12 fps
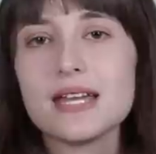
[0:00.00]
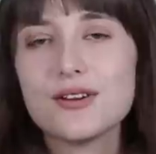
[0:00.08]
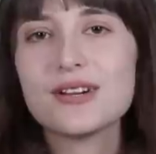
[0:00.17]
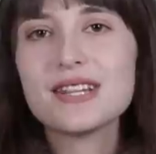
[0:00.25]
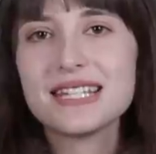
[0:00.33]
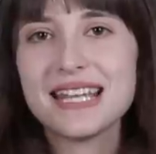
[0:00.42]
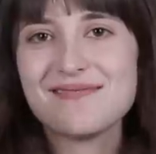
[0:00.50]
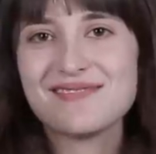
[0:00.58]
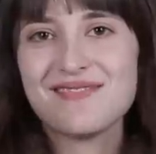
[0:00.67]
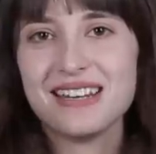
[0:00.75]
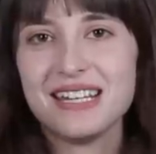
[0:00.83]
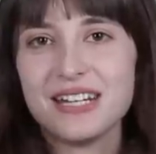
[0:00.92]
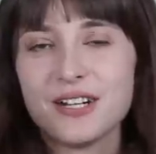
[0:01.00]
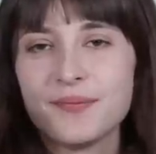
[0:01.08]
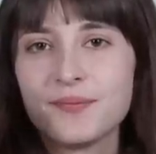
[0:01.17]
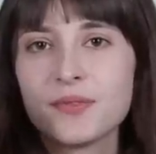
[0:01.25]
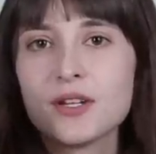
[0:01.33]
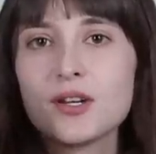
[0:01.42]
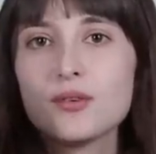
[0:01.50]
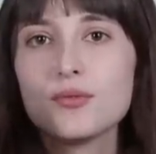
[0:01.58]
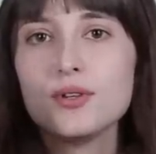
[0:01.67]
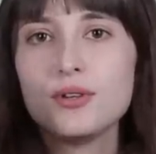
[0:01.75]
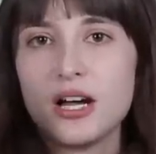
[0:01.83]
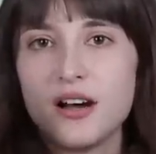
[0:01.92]
Here are the seven reindeer.
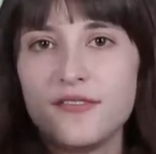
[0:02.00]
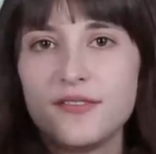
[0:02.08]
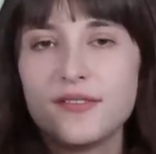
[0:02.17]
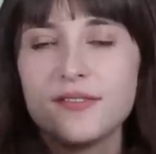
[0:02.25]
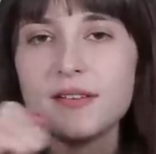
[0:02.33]
Rudolph.